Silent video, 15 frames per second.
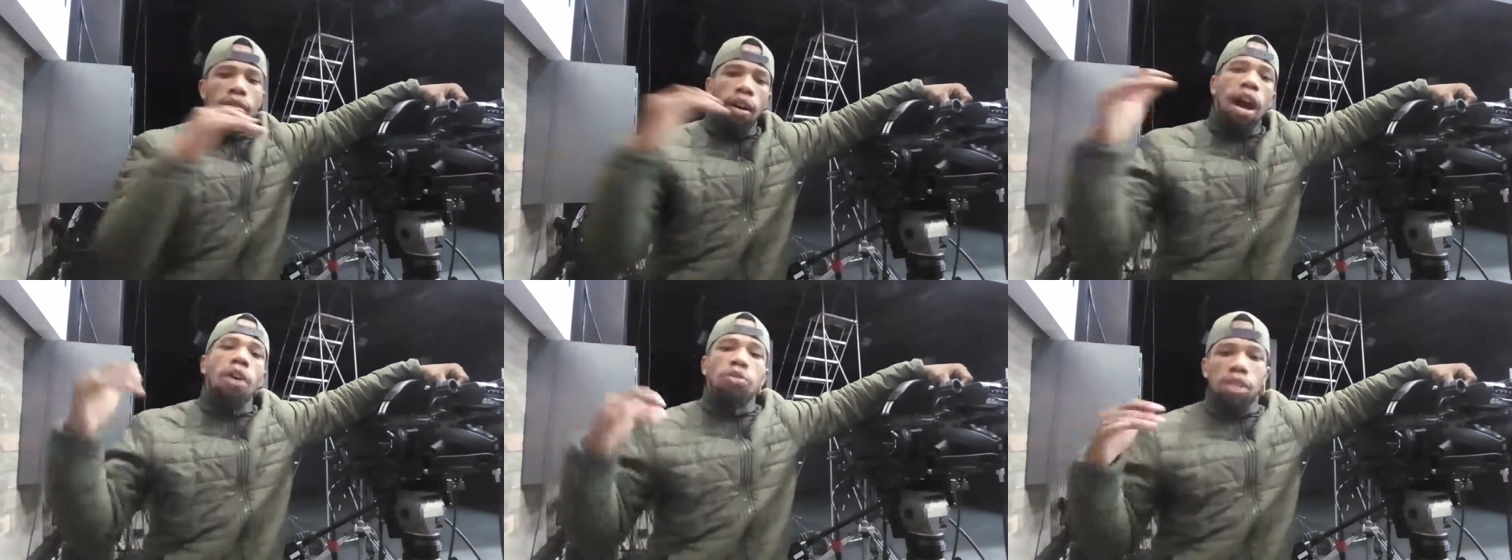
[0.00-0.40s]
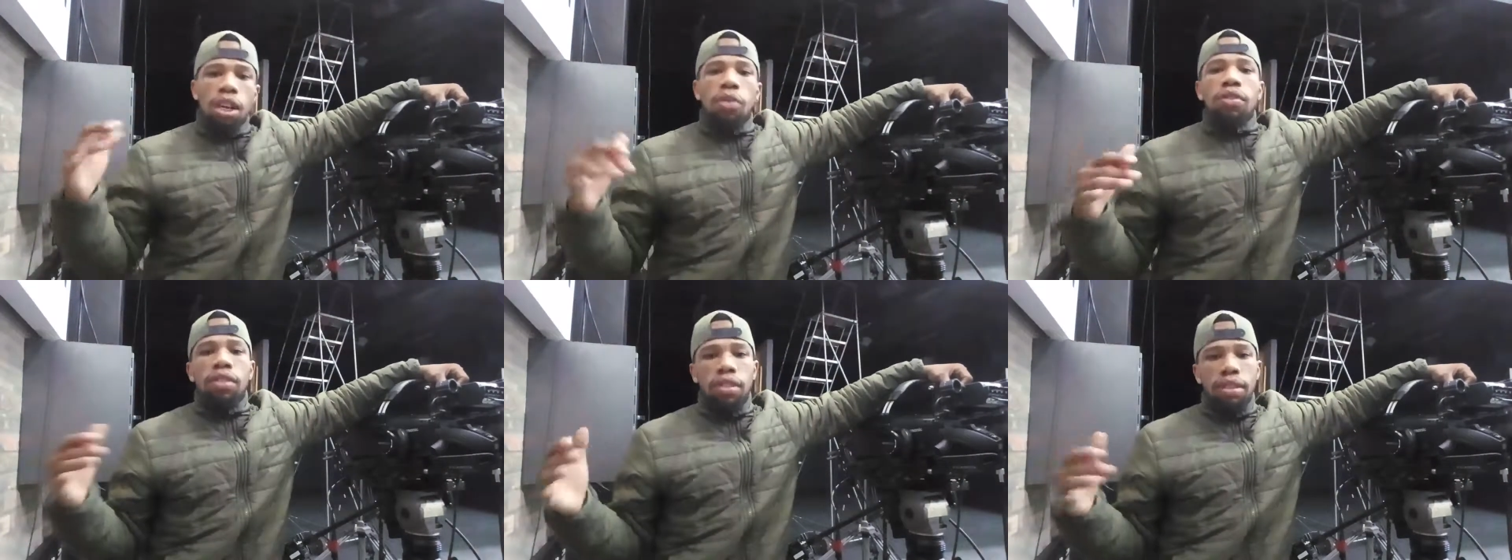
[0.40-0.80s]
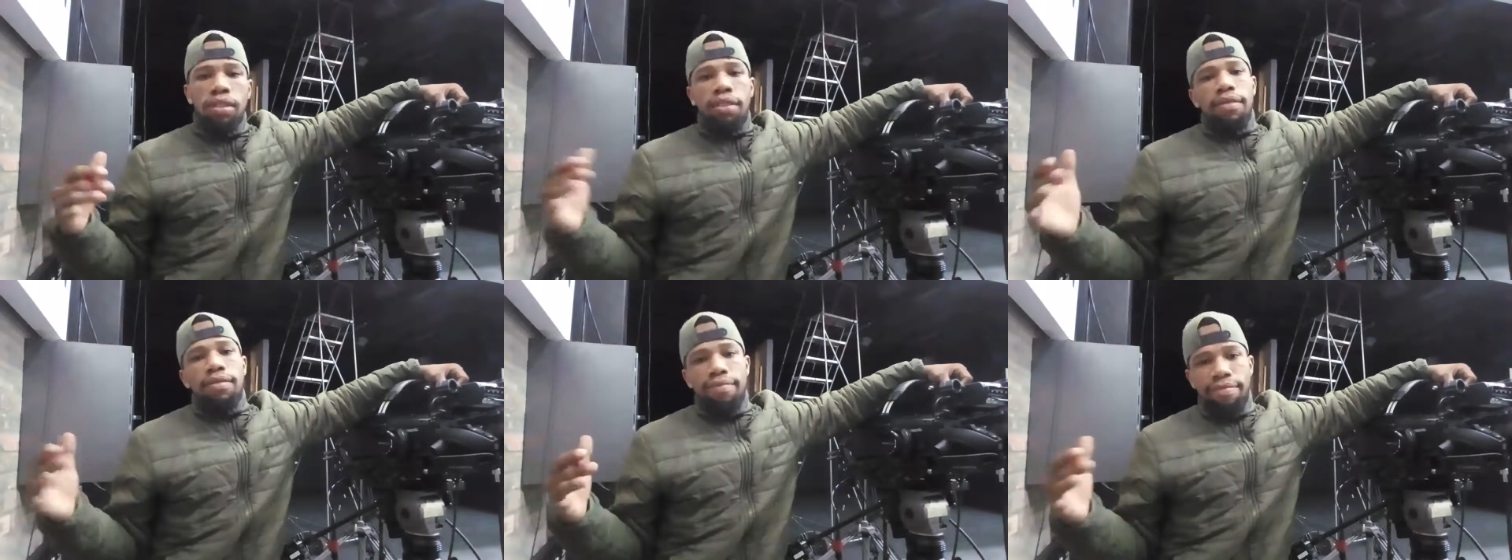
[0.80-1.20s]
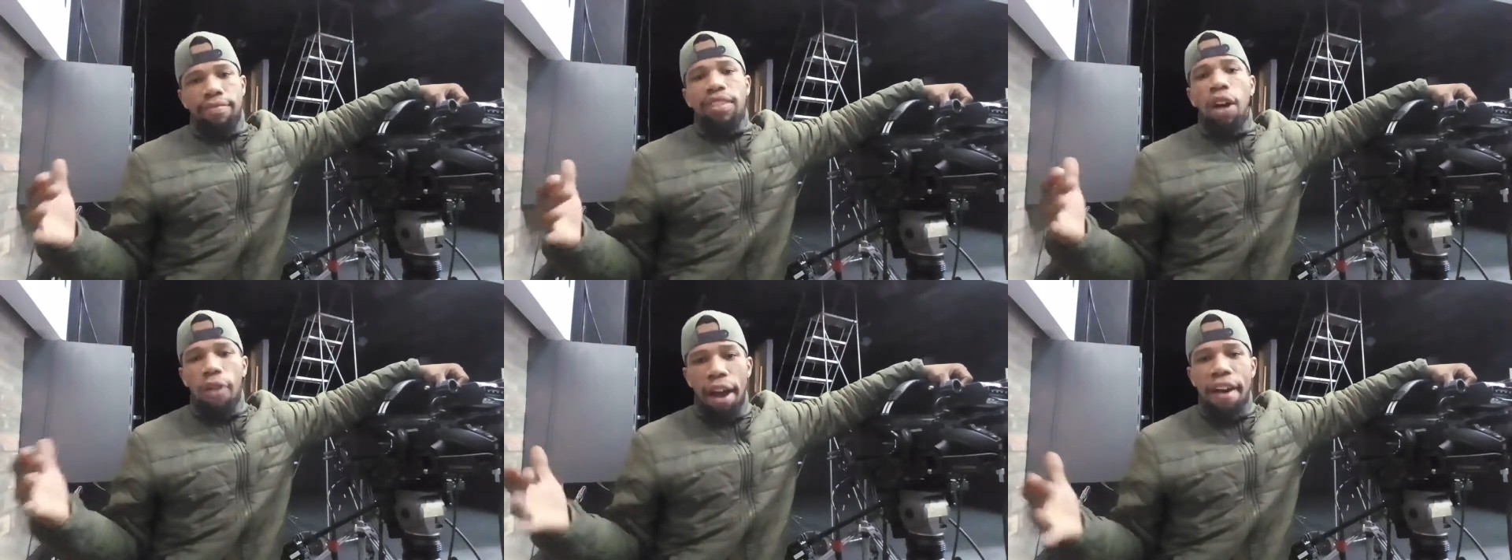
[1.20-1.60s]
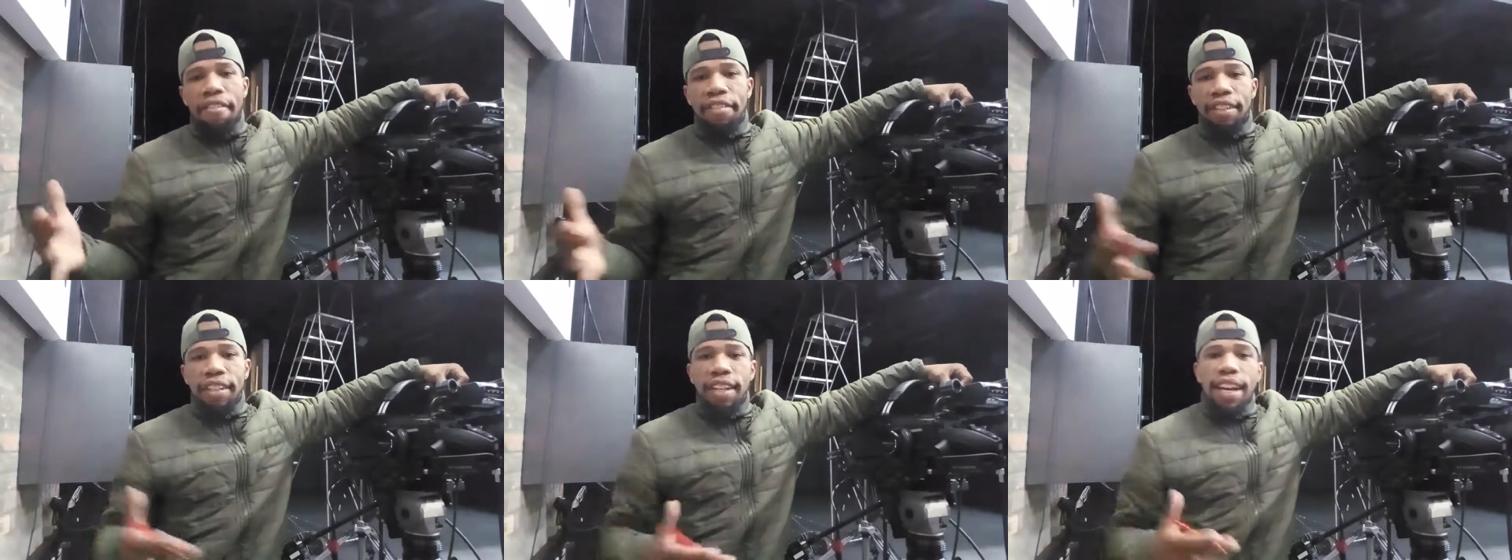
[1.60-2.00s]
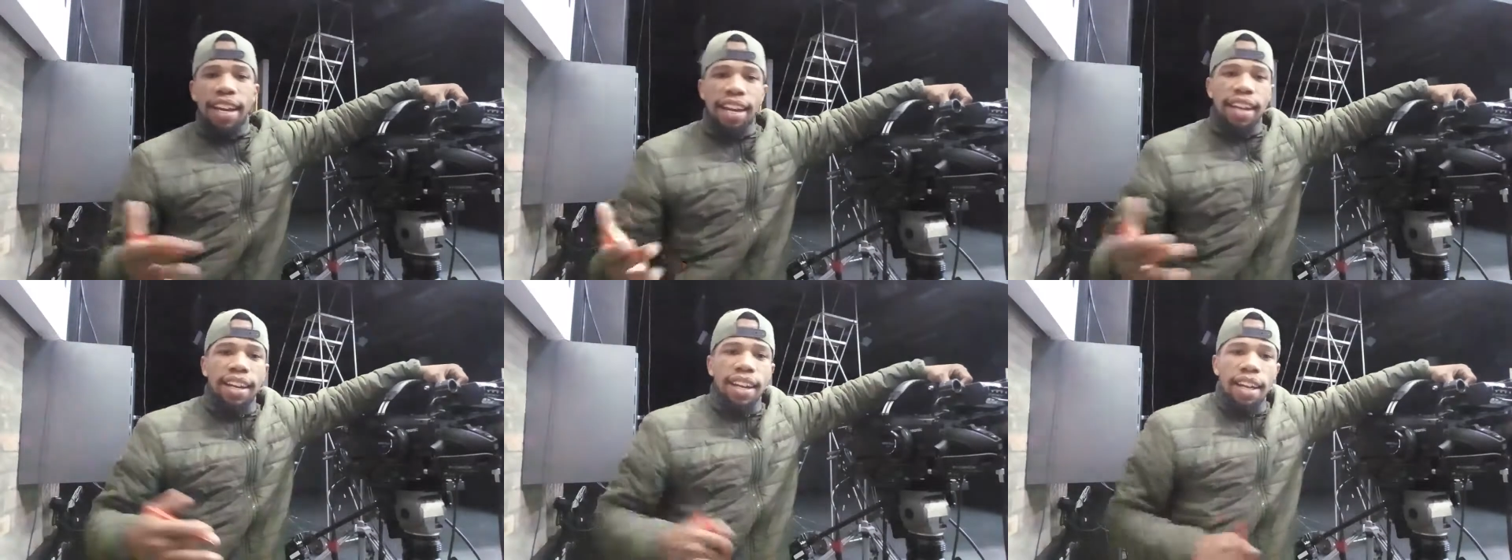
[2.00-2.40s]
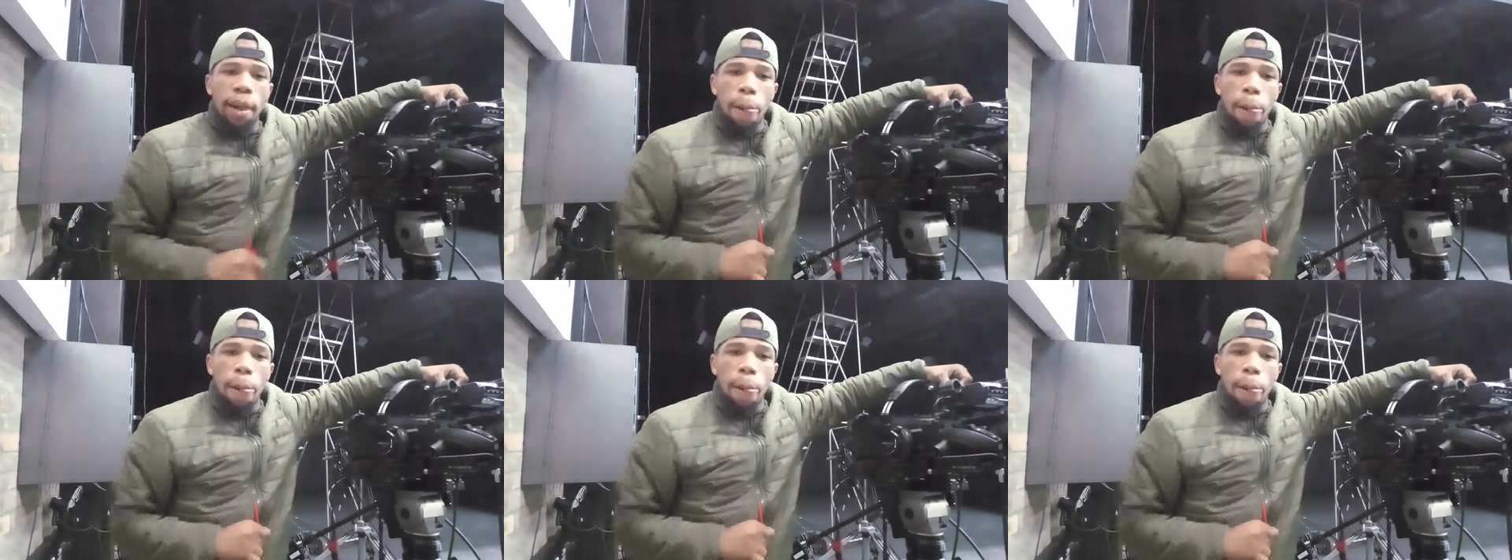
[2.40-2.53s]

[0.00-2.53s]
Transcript: outside South Africa. And then